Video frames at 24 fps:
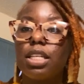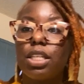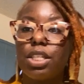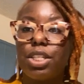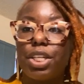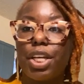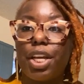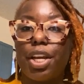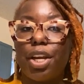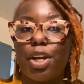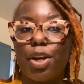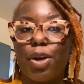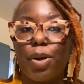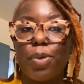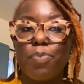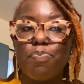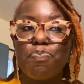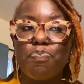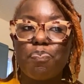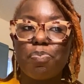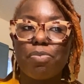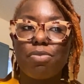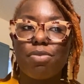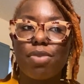to
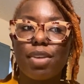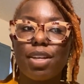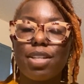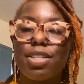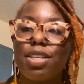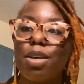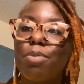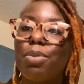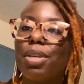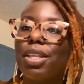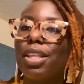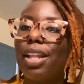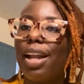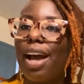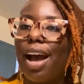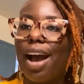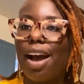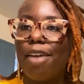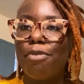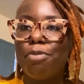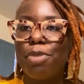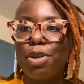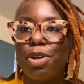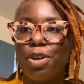share something that
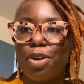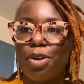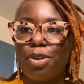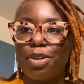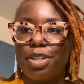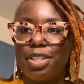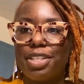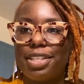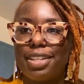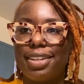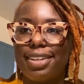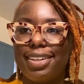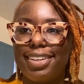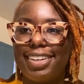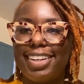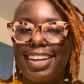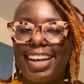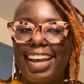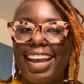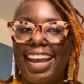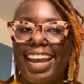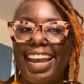I've been noticing